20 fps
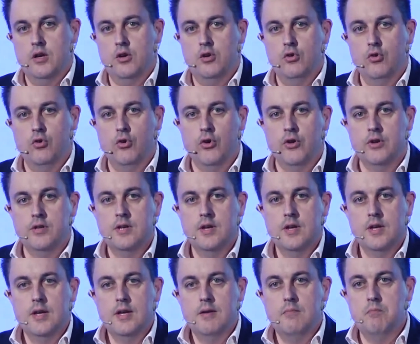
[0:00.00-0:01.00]
could
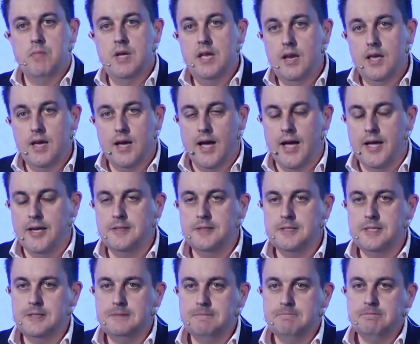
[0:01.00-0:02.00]

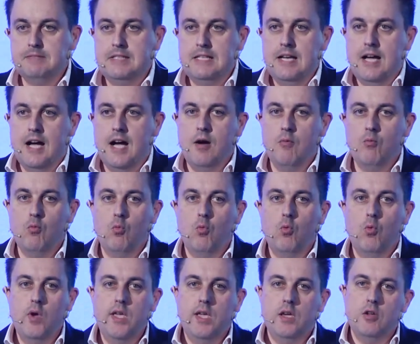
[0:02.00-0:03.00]
mediate,
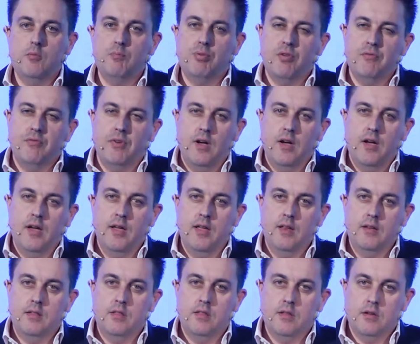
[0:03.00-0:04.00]
we could
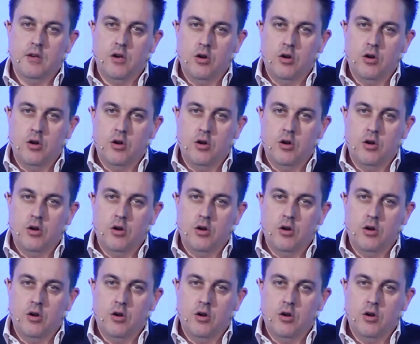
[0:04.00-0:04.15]
provide the